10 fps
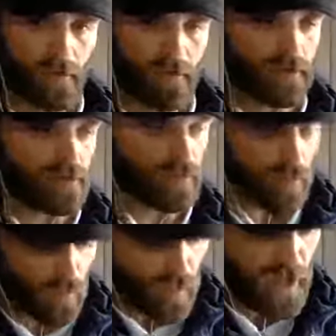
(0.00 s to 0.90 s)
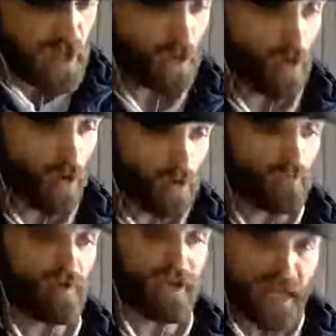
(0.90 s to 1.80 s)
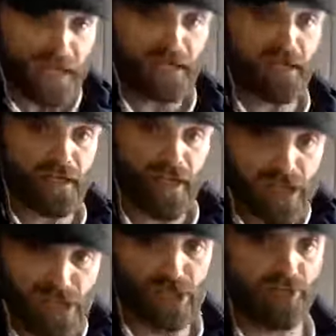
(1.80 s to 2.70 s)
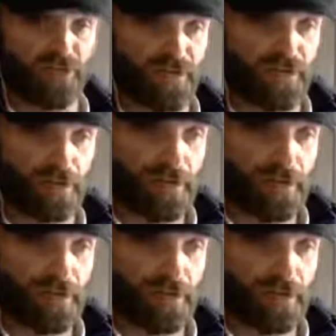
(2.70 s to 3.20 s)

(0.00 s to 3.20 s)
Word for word: What the three unrelated issues